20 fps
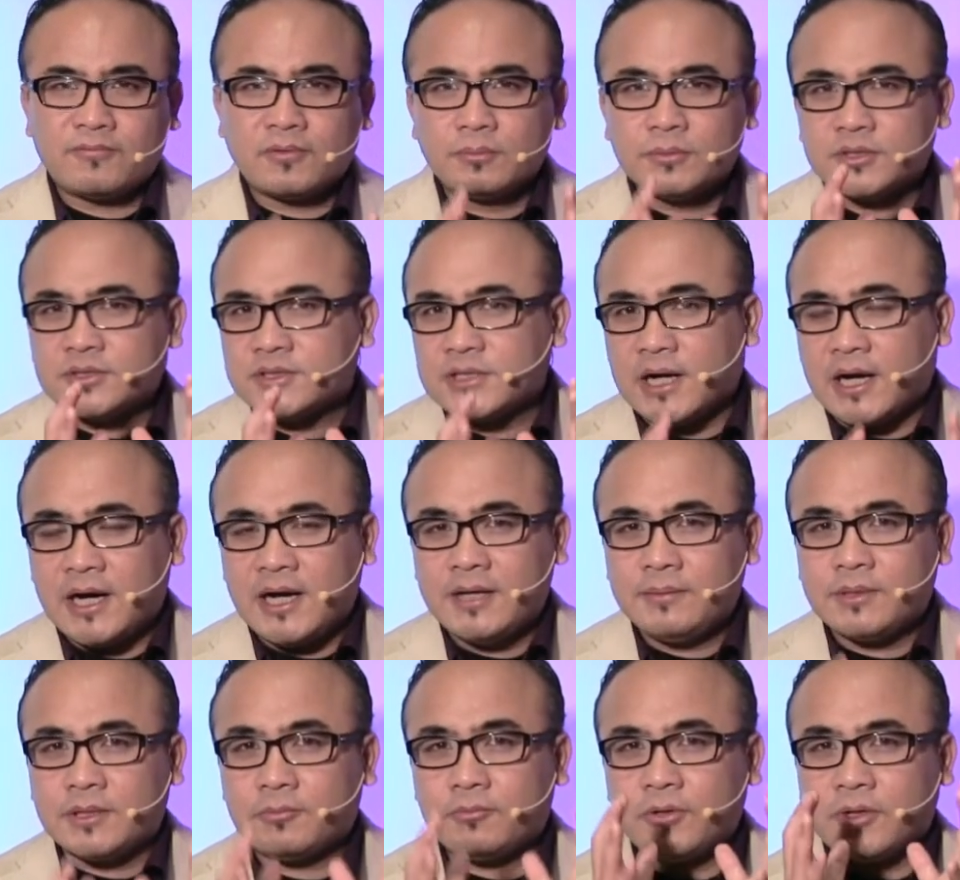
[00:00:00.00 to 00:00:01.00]
From the
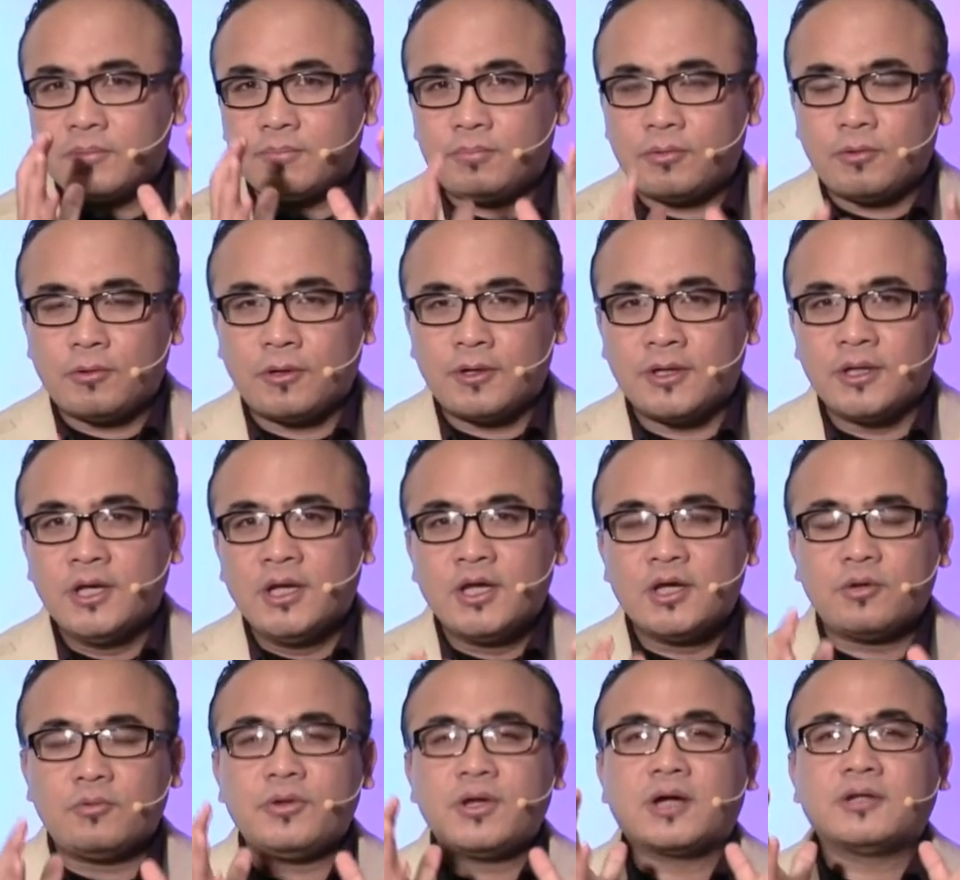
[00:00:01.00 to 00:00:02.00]
time that we are born,
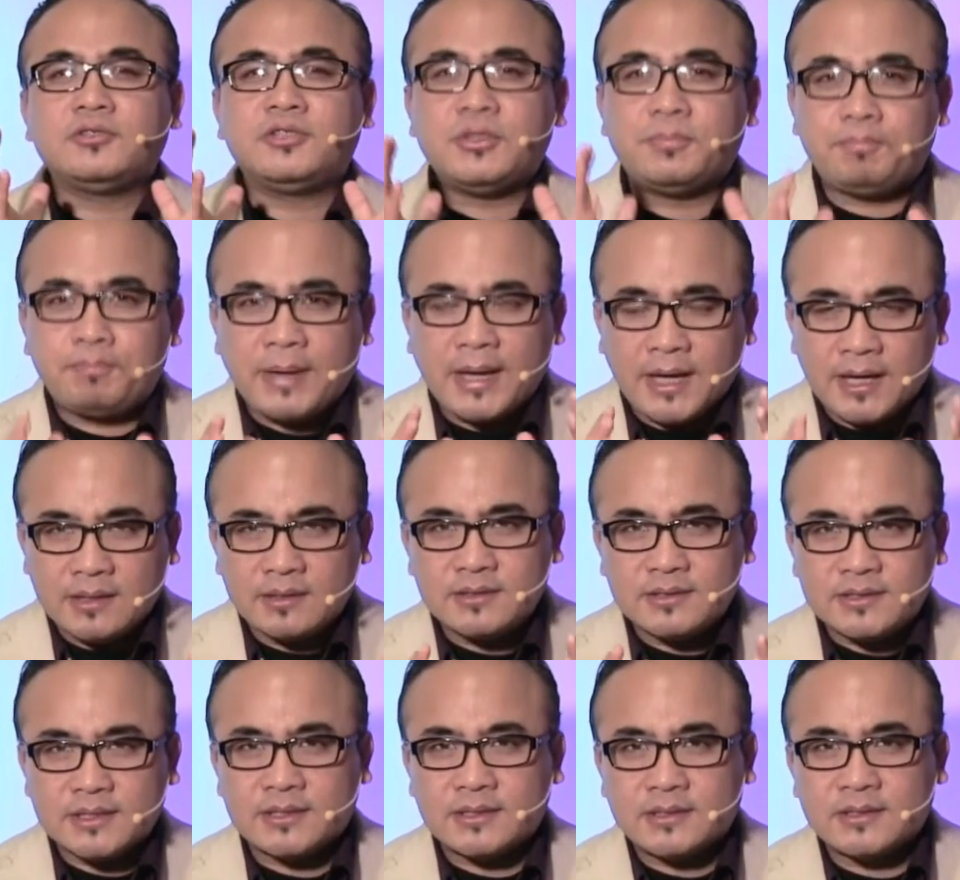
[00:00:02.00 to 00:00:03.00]
we are
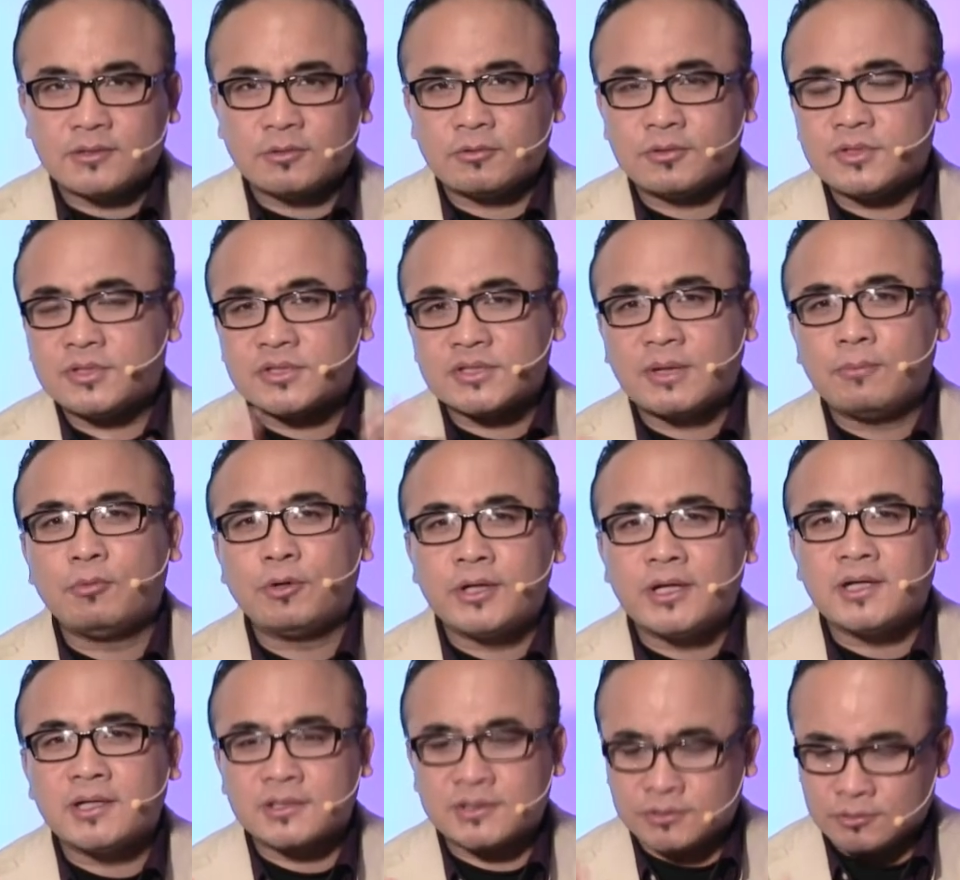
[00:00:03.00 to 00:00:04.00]
dependent on
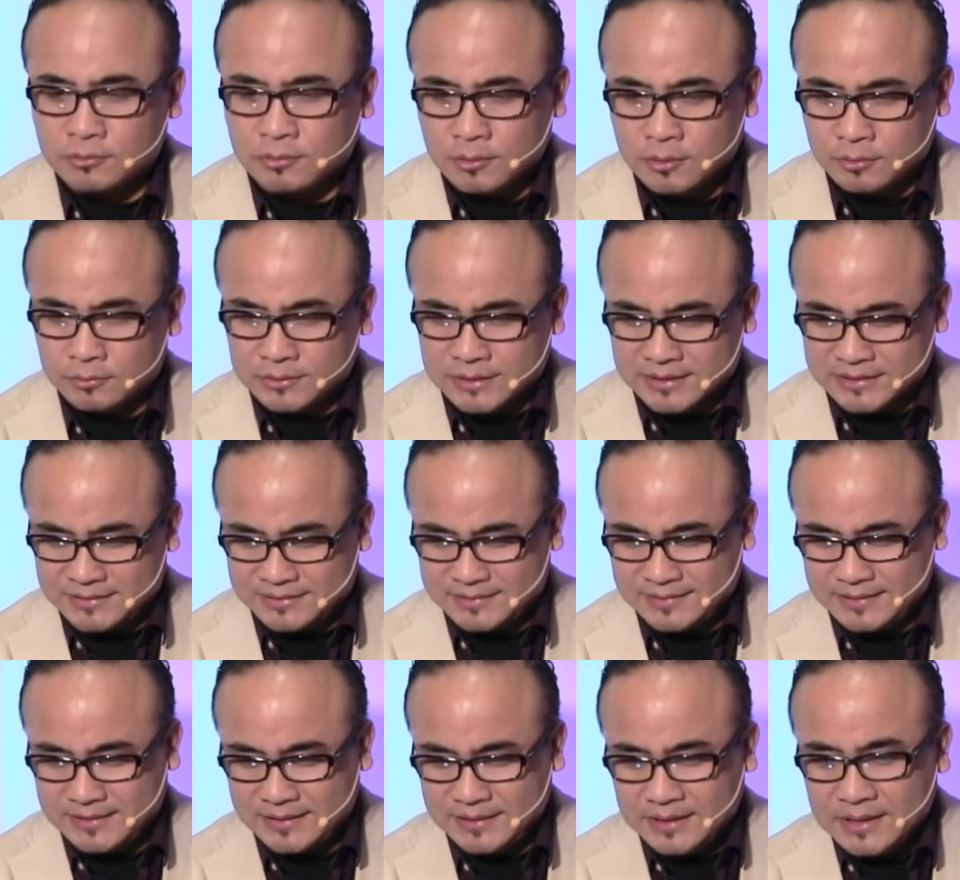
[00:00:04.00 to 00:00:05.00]
someone else to clothe us.